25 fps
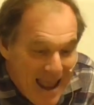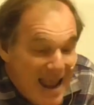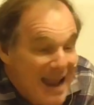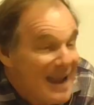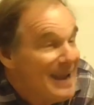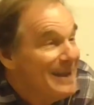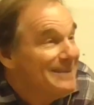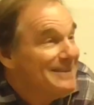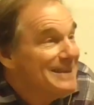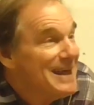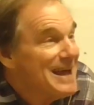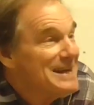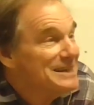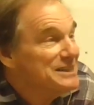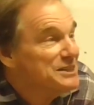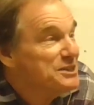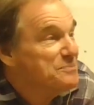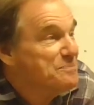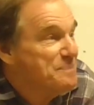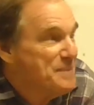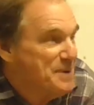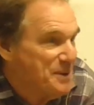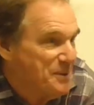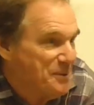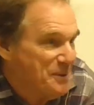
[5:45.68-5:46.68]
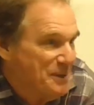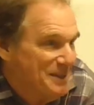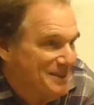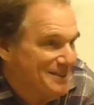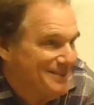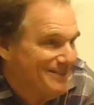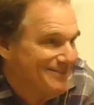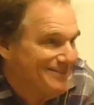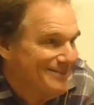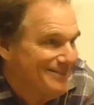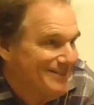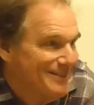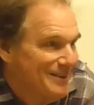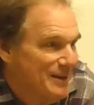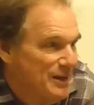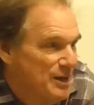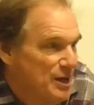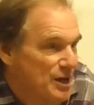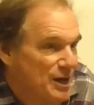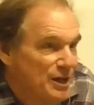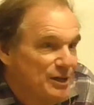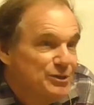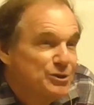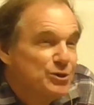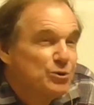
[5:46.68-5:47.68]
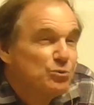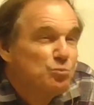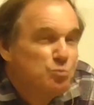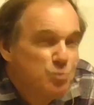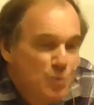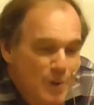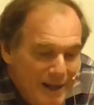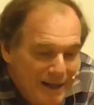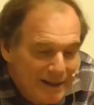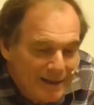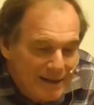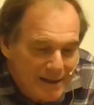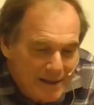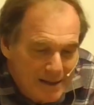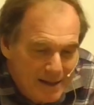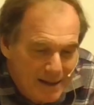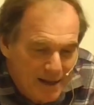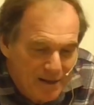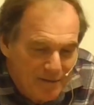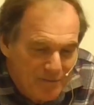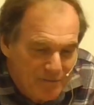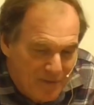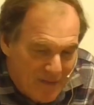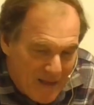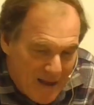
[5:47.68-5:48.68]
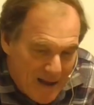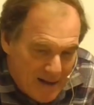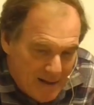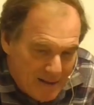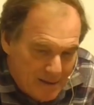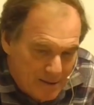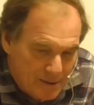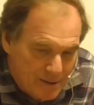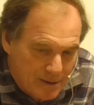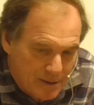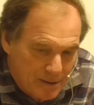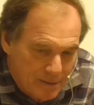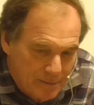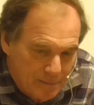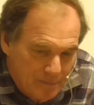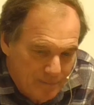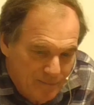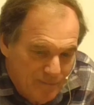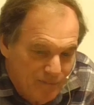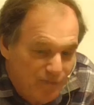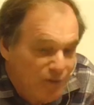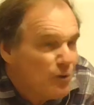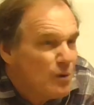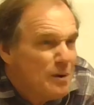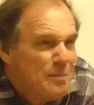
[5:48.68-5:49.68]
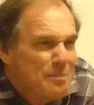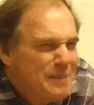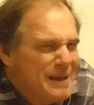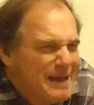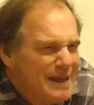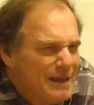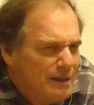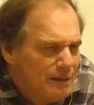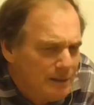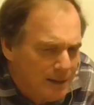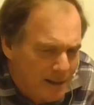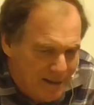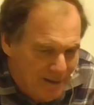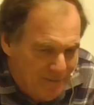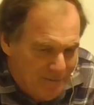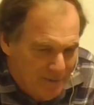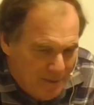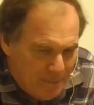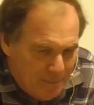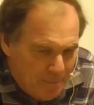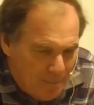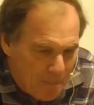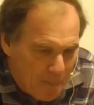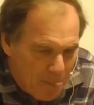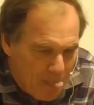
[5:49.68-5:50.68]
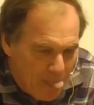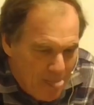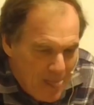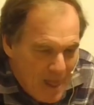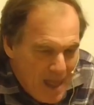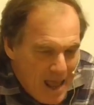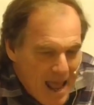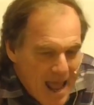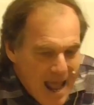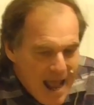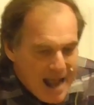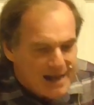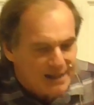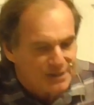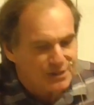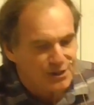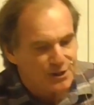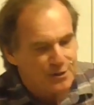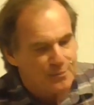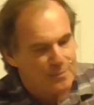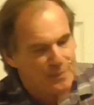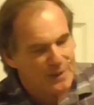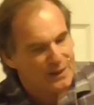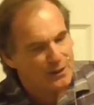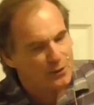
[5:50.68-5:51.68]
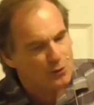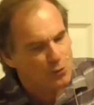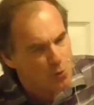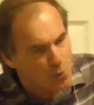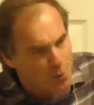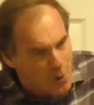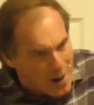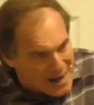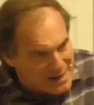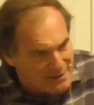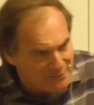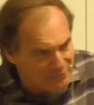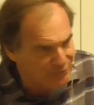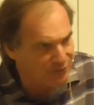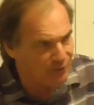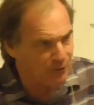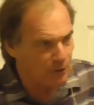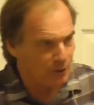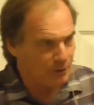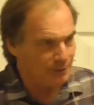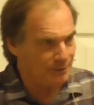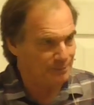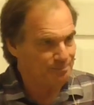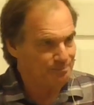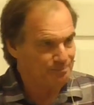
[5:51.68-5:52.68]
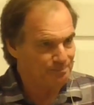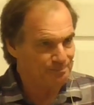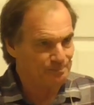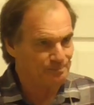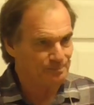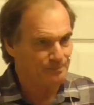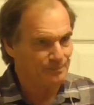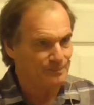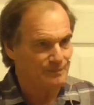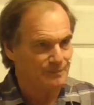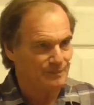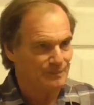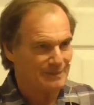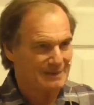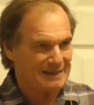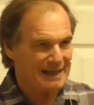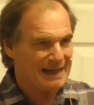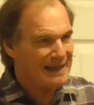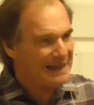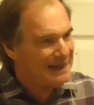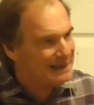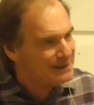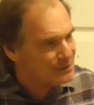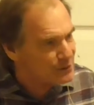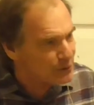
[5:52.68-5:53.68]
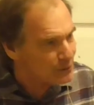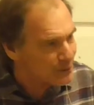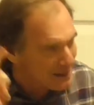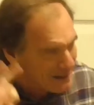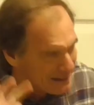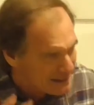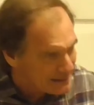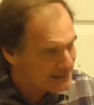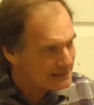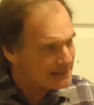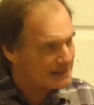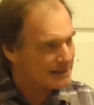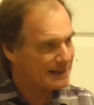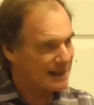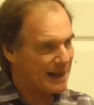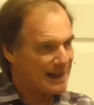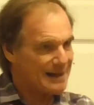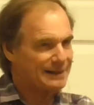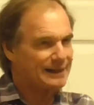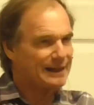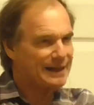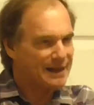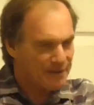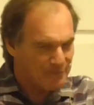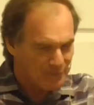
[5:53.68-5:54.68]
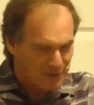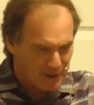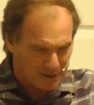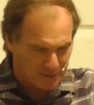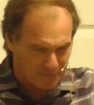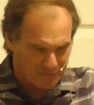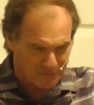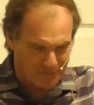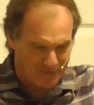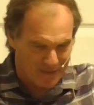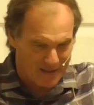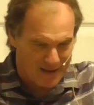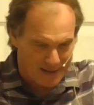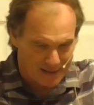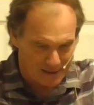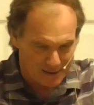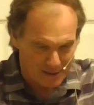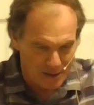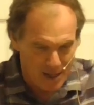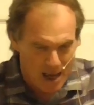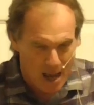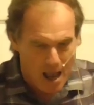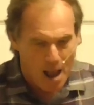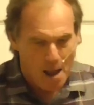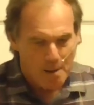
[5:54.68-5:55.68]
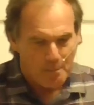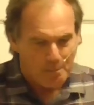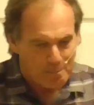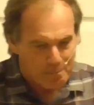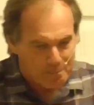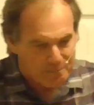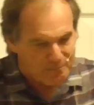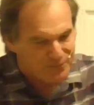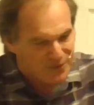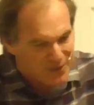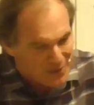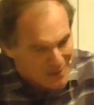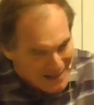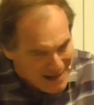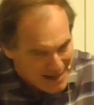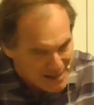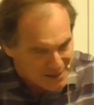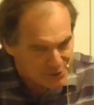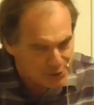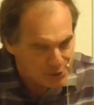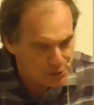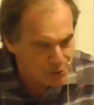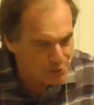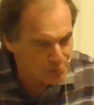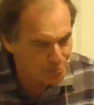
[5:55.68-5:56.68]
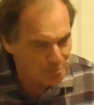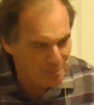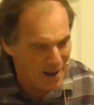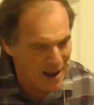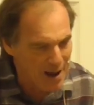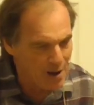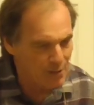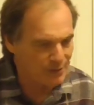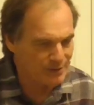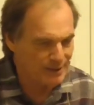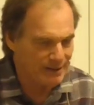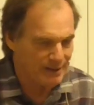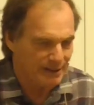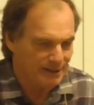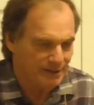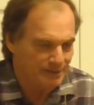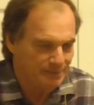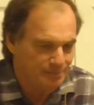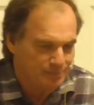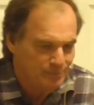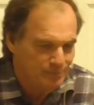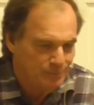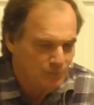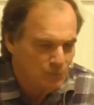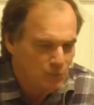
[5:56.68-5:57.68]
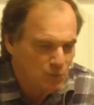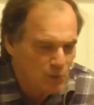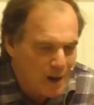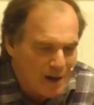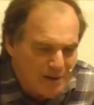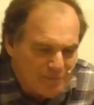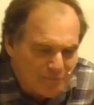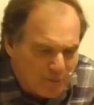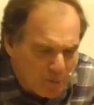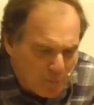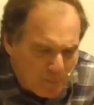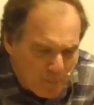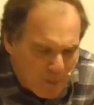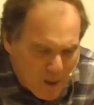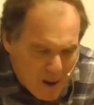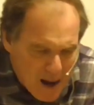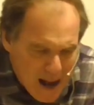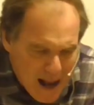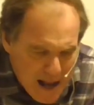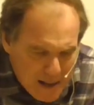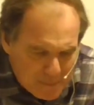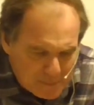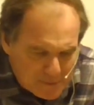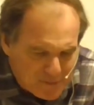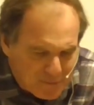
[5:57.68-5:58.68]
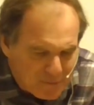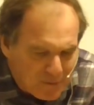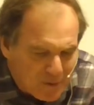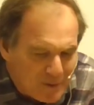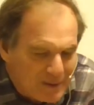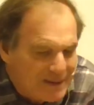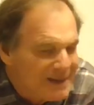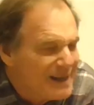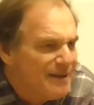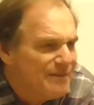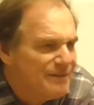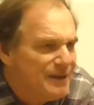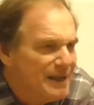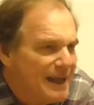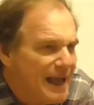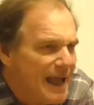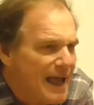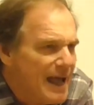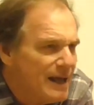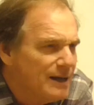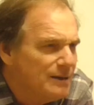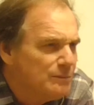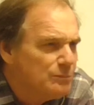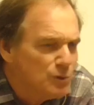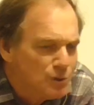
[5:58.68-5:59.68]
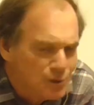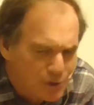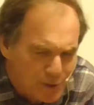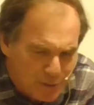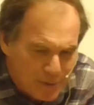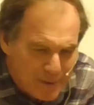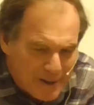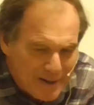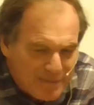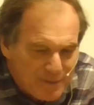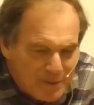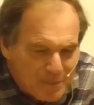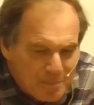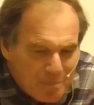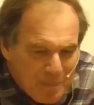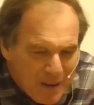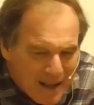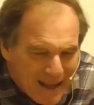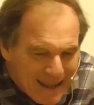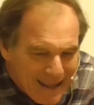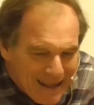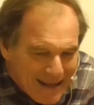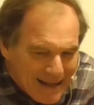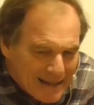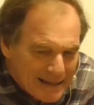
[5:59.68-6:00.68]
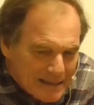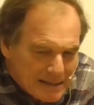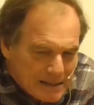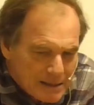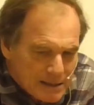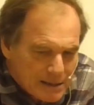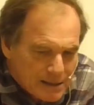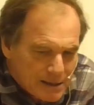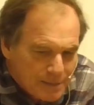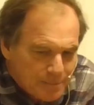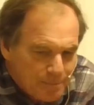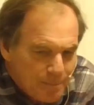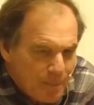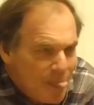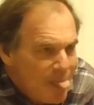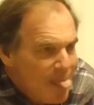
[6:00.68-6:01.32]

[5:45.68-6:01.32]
In that spirit, to really give thanks, for a meal even, is to be grateful, to enter into that giving of thanks for nature's bounty, grateful perhaps for living animals or even plants